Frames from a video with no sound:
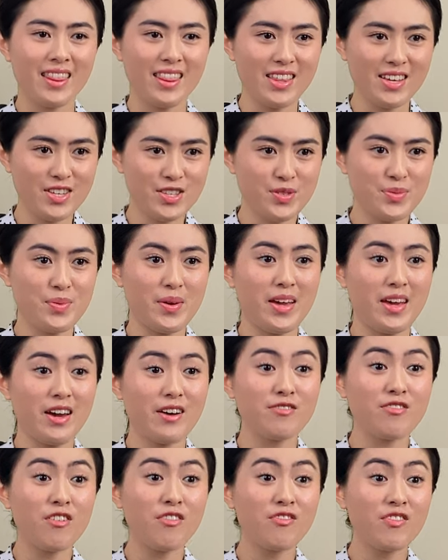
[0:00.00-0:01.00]
This way
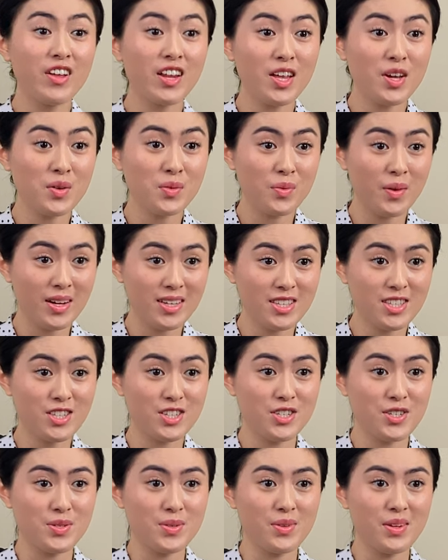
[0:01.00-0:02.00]
of fulfilling
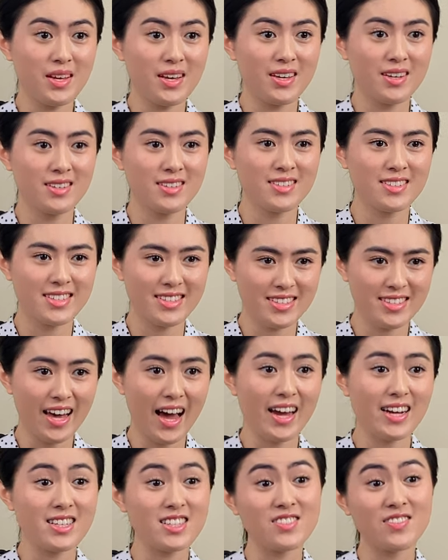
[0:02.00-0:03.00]
one's duty
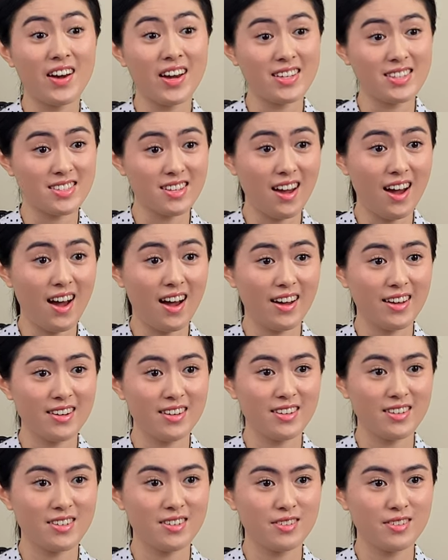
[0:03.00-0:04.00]
satisfies God.